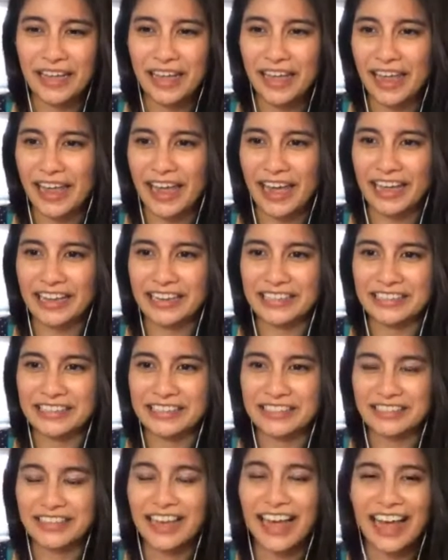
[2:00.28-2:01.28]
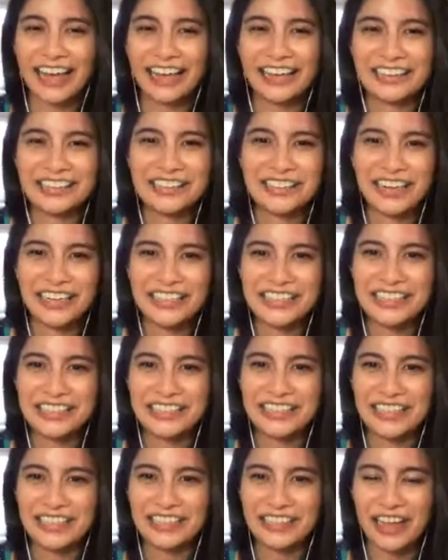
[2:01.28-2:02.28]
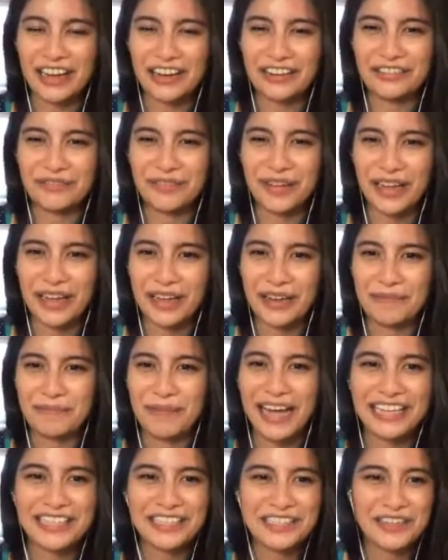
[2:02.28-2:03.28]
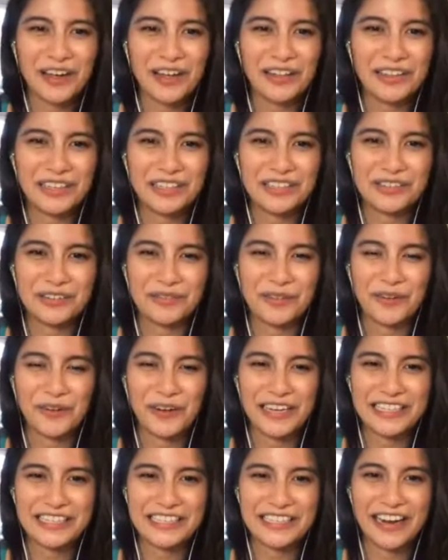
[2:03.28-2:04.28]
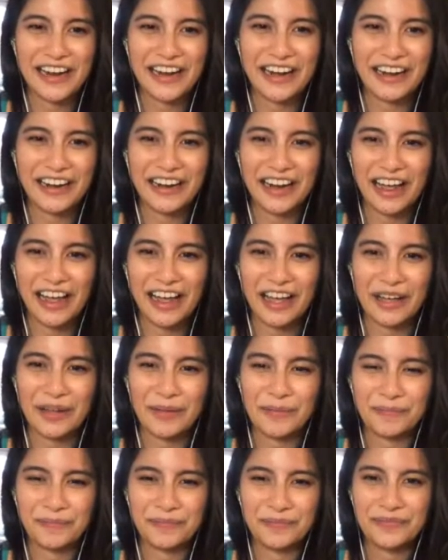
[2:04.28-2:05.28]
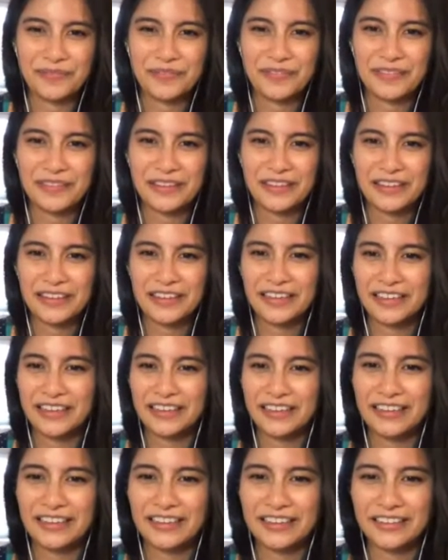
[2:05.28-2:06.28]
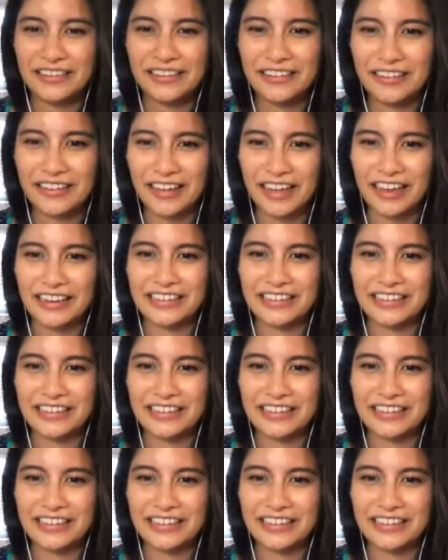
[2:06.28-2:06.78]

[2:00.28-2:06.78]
and yeah, it's nice to see a lot of my past colleagues from OICR. Um, and